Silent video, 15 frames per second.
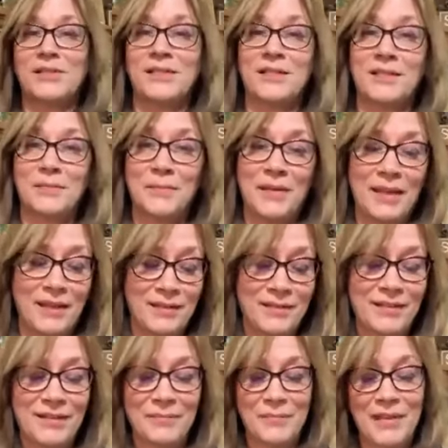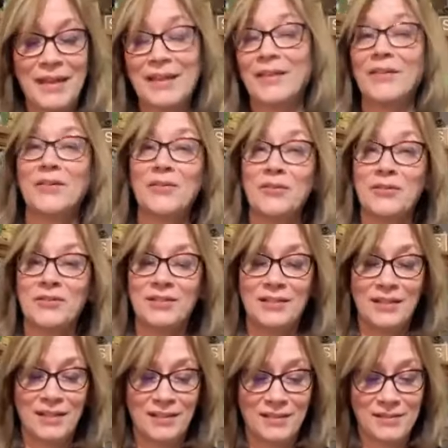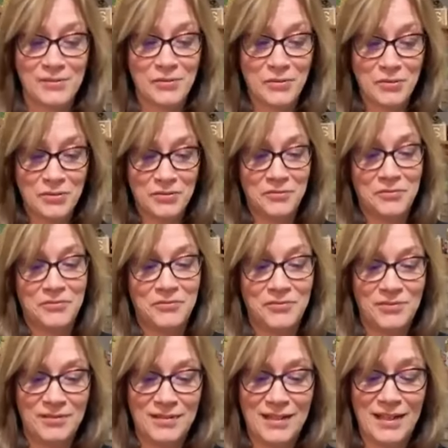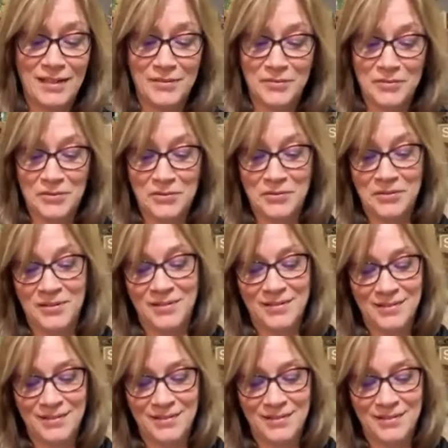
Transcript: Just gonna make make it look like sort of, I don't know,